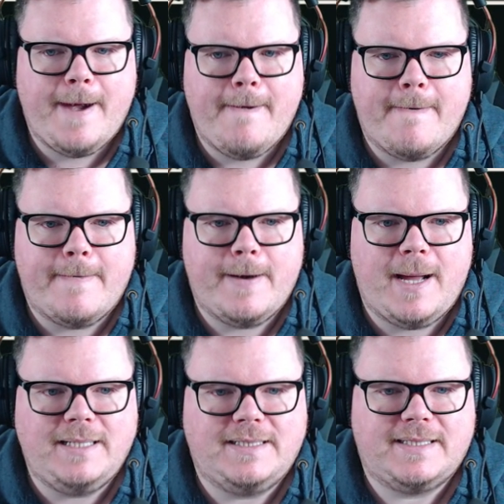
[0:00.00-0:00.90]

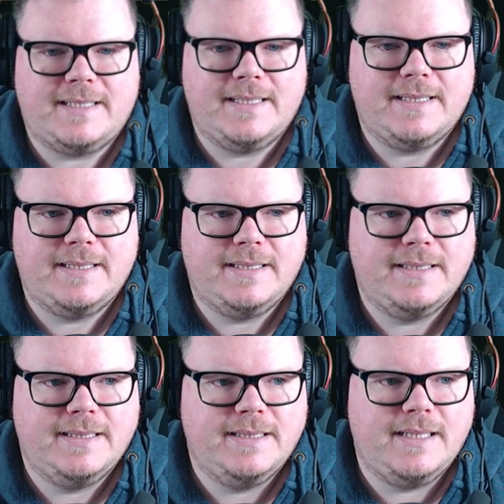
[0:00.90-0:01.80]
Right.
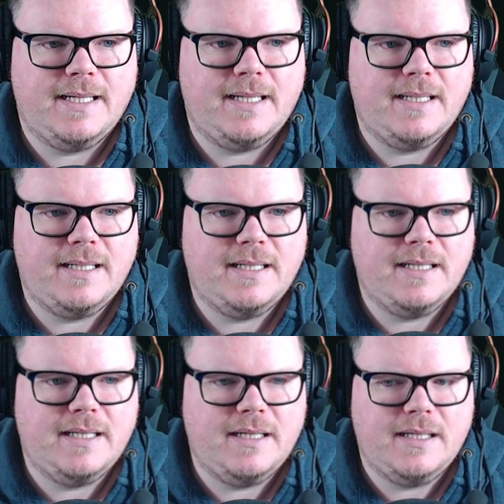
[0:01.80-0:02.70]

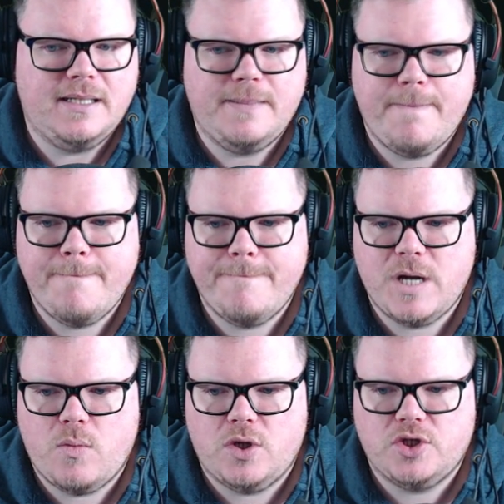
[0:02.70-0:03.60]

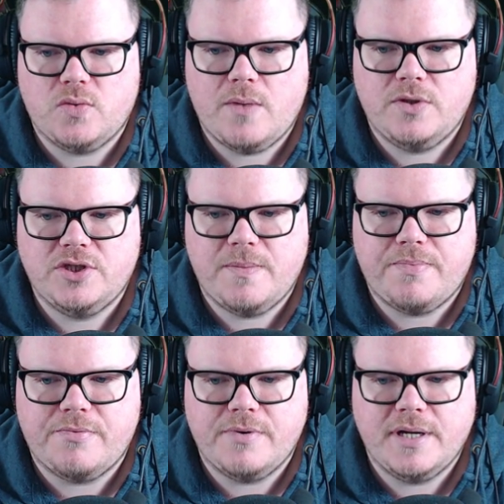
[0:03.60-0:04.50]
What do I want to
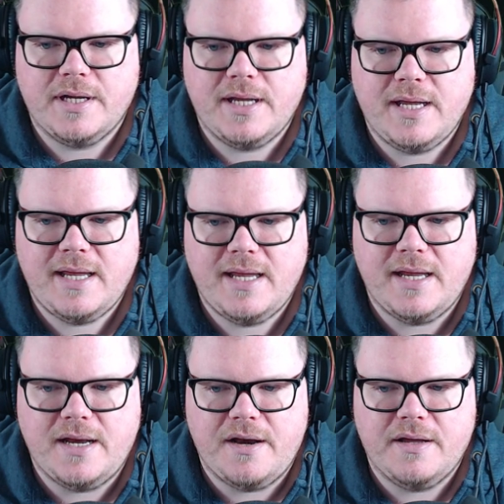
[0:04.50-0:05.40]
bring
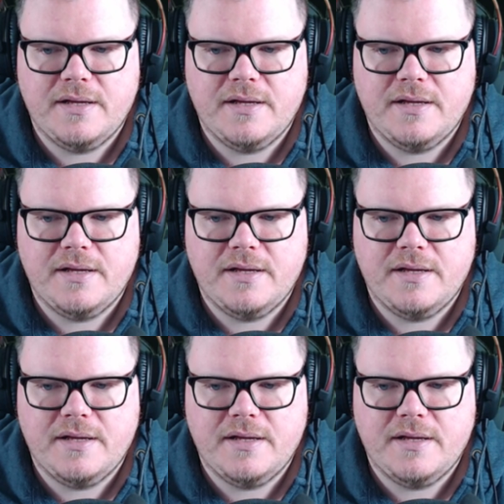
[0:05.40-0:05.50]
in?